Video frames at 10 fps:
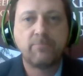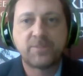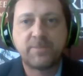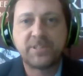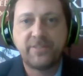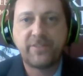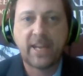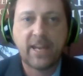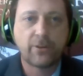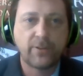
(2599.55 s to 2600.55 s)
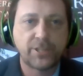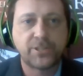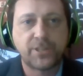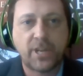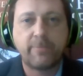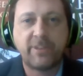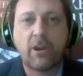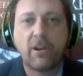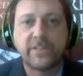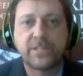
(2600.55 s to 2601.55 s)
specific acreage is going to be
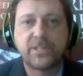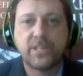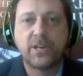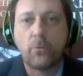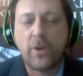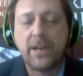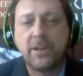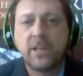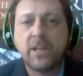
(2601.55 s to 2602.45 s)
harvested and when.